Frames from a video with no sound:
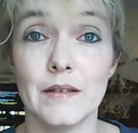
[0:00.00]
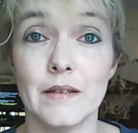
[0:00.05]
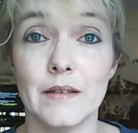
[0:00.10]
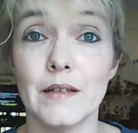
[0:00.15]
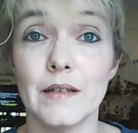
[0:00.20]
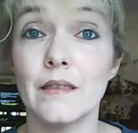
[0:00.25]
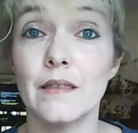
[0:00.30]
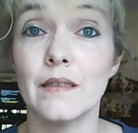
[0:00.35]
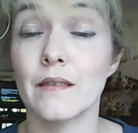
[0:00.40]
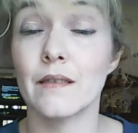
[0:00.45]

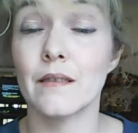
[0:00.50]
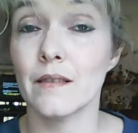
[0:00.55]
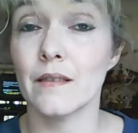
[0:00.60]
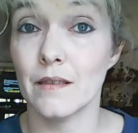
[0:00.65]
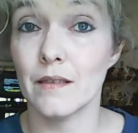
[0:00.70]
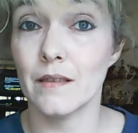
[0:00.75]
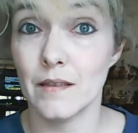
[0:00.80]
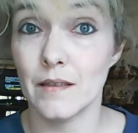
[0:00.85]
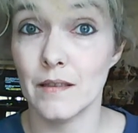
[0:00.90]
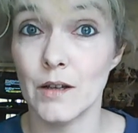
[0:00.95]
in
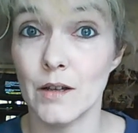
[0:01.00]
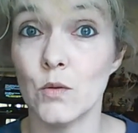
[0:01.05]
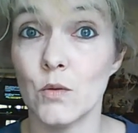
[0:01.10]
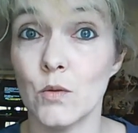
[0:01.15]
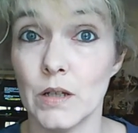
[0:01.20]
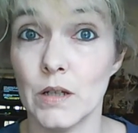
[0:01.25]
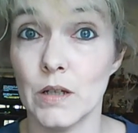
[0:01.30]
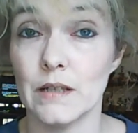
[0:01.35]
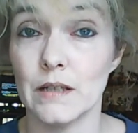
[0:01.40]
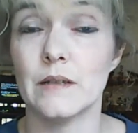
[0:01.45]
the
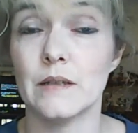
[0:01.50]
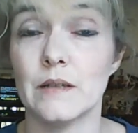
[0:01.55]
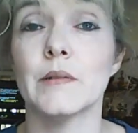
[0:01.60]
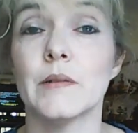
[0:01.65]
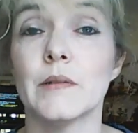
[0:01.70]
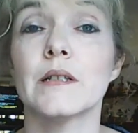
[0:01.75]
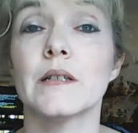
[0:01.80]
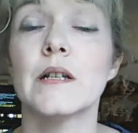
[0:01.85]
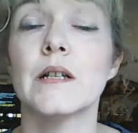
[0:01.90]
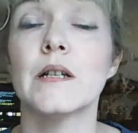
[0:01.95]
Old
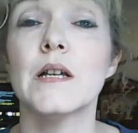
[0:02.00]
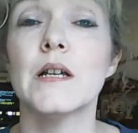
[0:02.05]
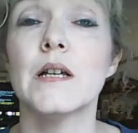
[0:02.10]
Testament.